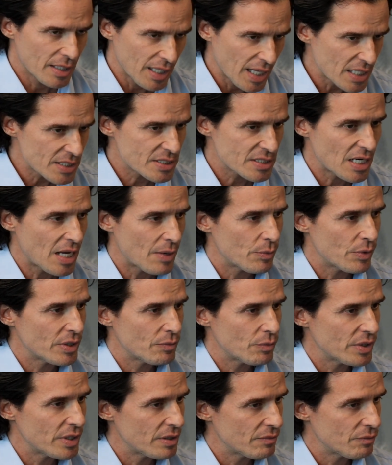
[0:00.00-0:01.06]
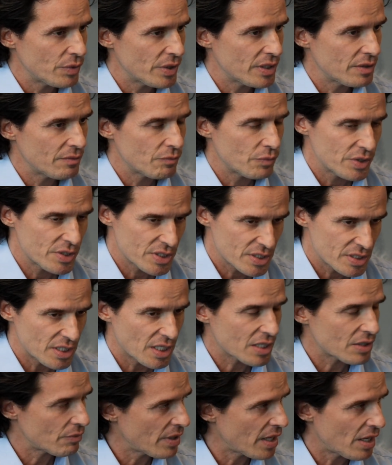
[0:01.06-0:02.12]
the last time we
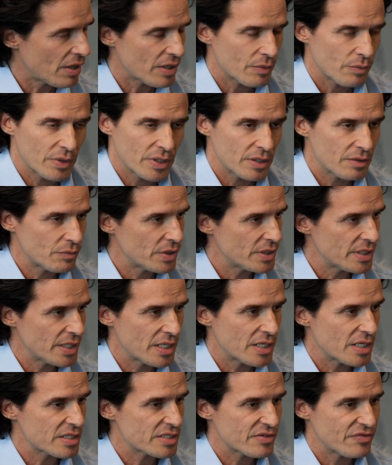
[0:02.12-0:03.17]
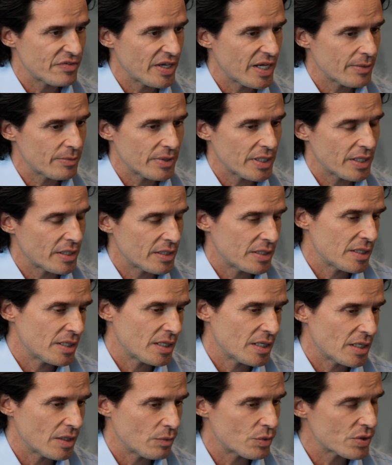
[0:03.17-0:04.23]
stuck around, and we did it as a family, and
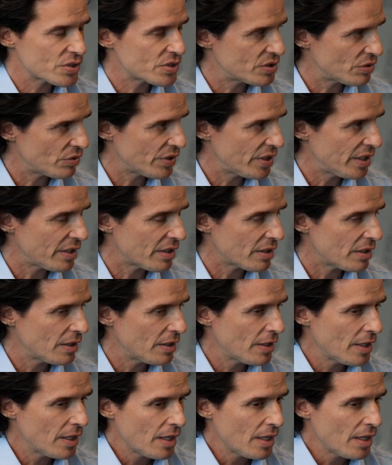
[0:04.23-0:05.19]
we're still here.